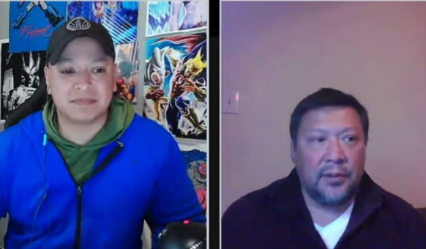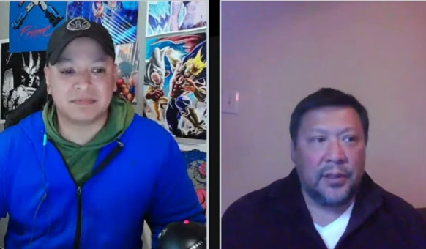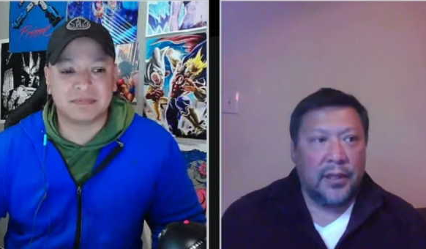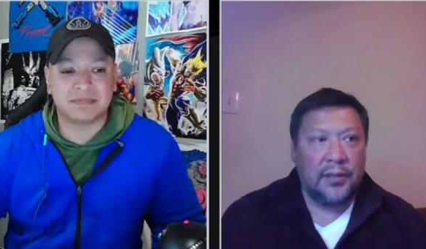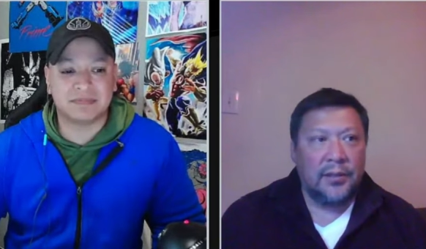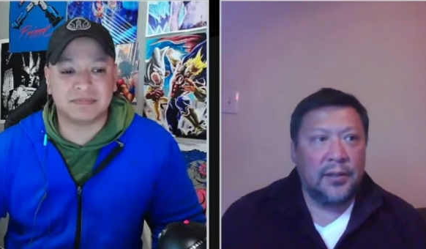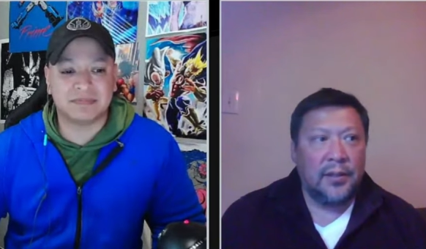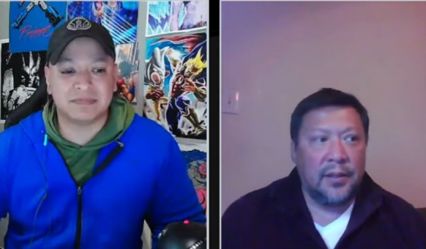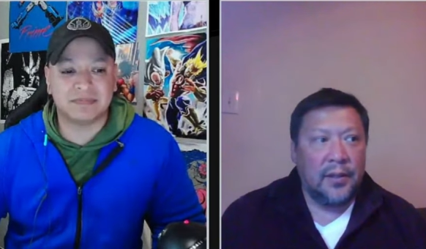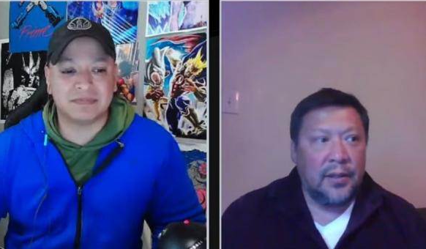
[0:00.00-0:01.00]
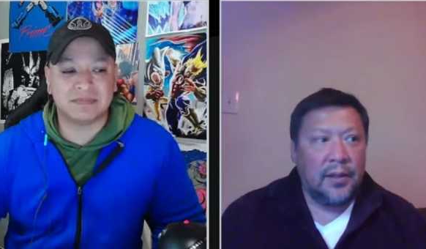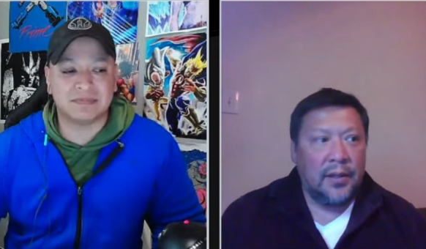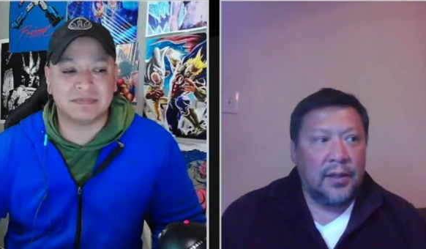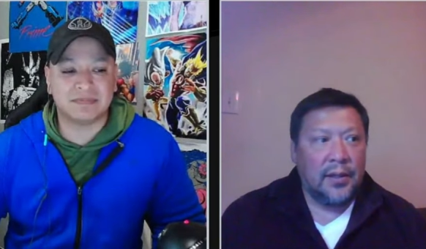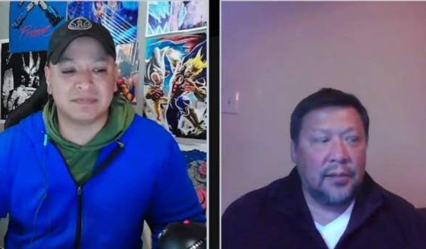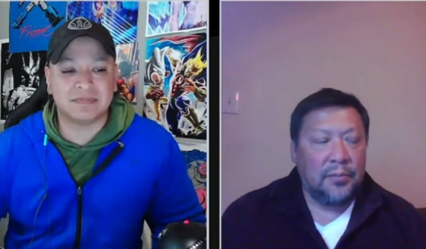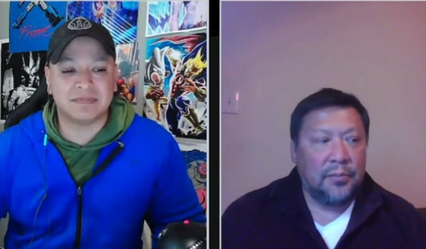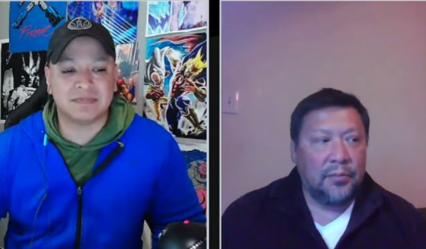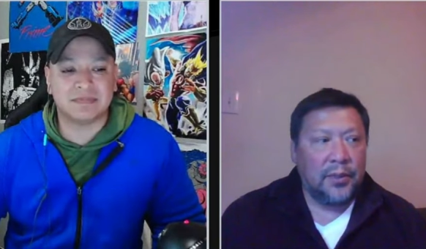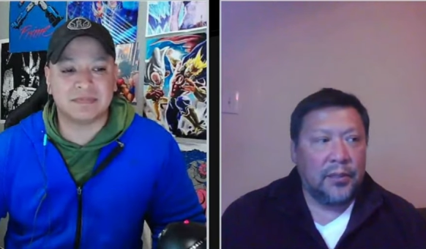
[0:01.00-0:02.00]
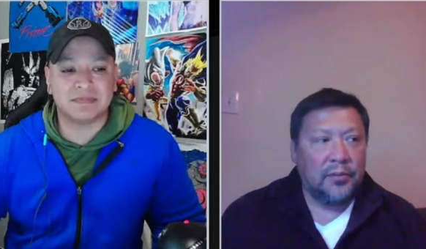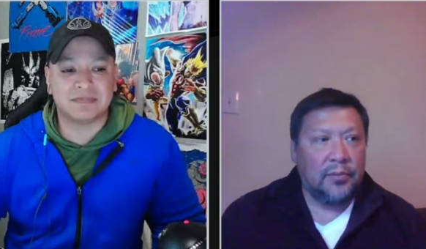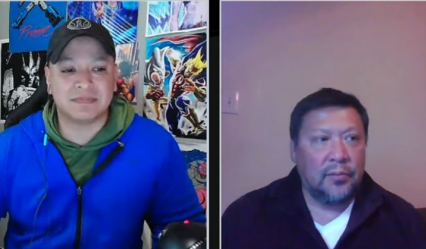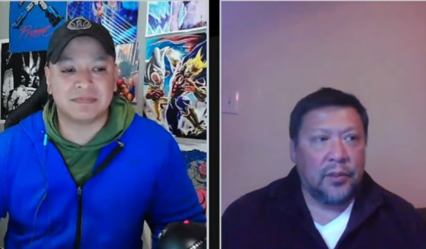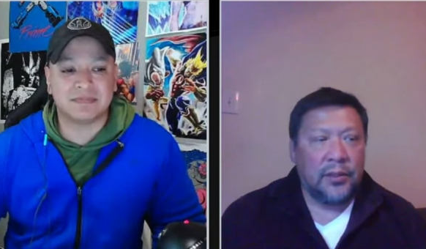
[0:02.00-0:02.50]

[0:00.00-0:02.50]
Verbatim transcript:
Speaker 1: changed, mm-hmm. uh, you know what